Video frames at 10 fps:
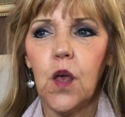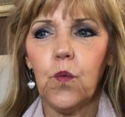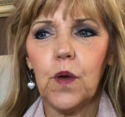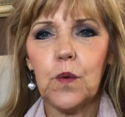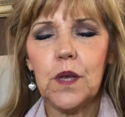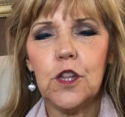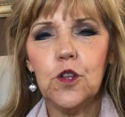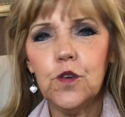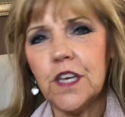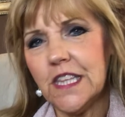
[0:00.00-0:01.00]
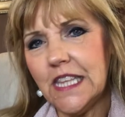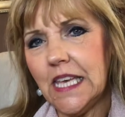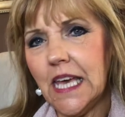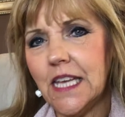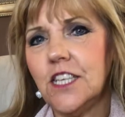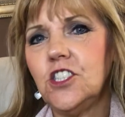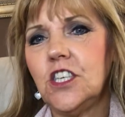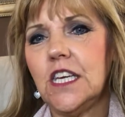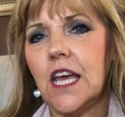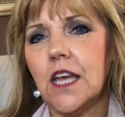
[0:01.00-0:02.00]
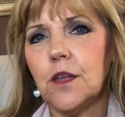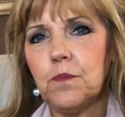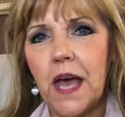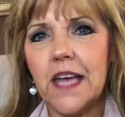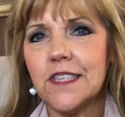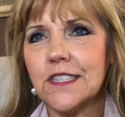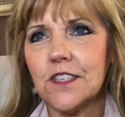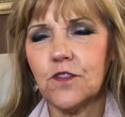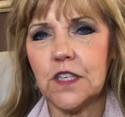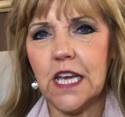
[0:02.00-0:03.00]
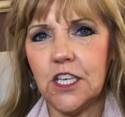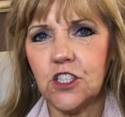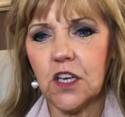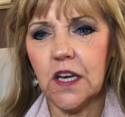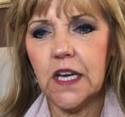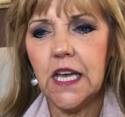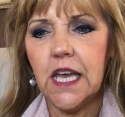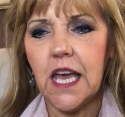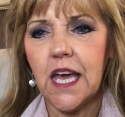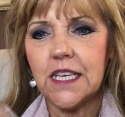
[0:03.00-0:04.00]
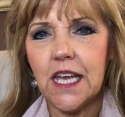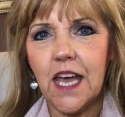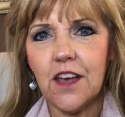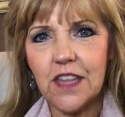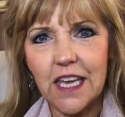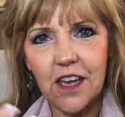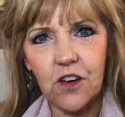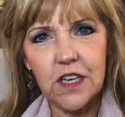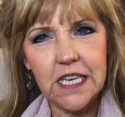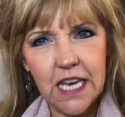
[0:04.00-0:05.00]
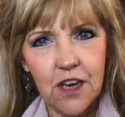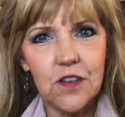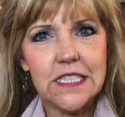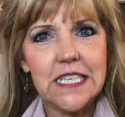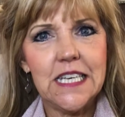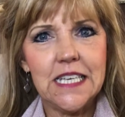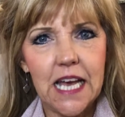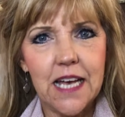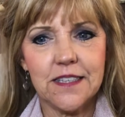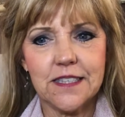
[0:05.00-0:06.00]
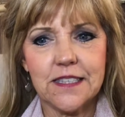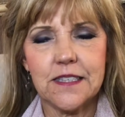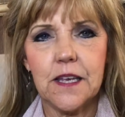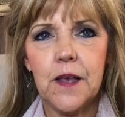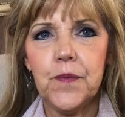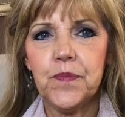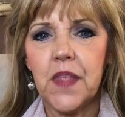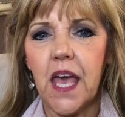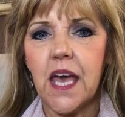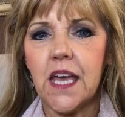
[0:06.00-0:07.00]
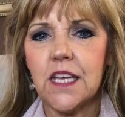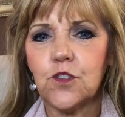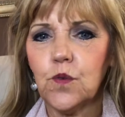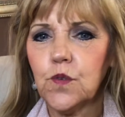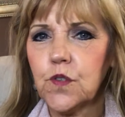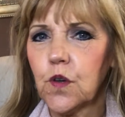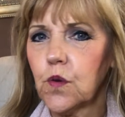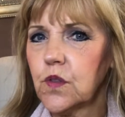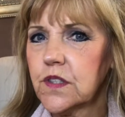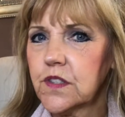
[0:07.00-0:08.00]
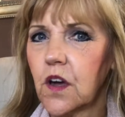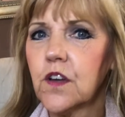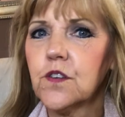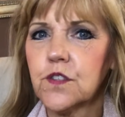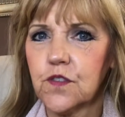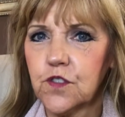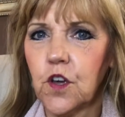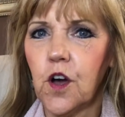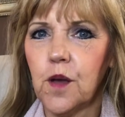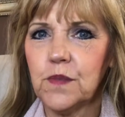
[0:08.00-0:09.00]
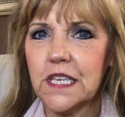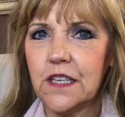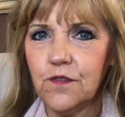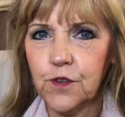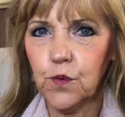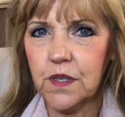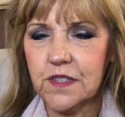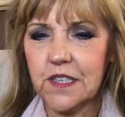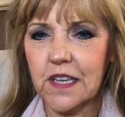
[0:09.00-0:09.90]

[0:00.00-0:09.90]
where we look at the energy and the patterns of nature and how they are inherent in us, and also the cycles of time that influence